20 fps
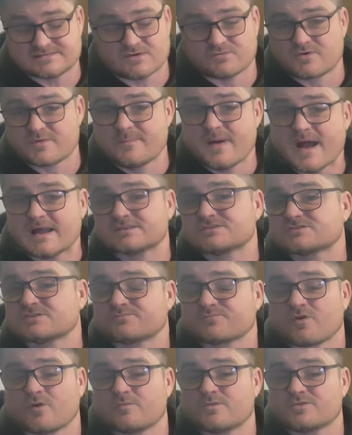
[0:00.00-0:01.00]
I would imagine they'll
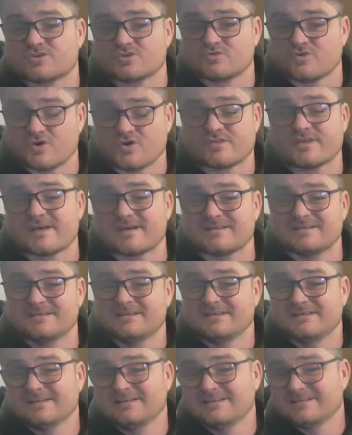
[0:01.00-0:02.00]
probably do other
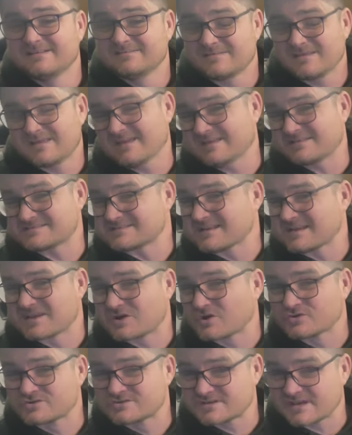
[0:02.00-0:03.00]
kits like
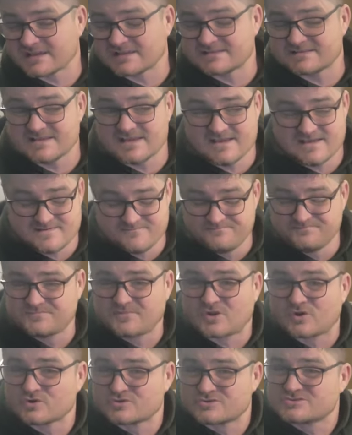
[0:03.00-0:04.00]
clutch kit, um,
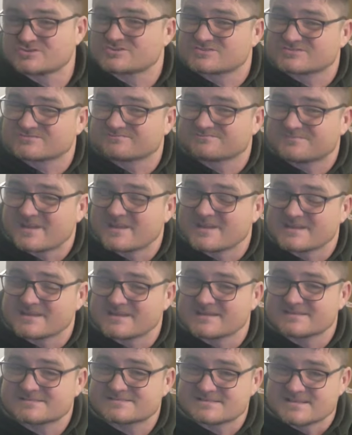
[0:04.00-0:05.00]
clutch
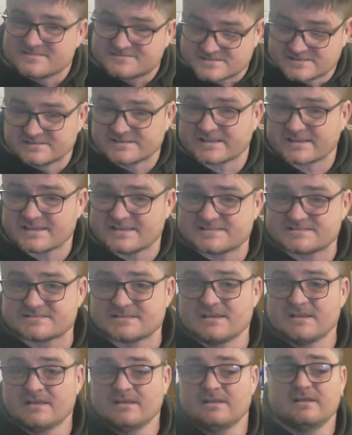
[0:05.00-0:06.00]
uh, slave cylinder kits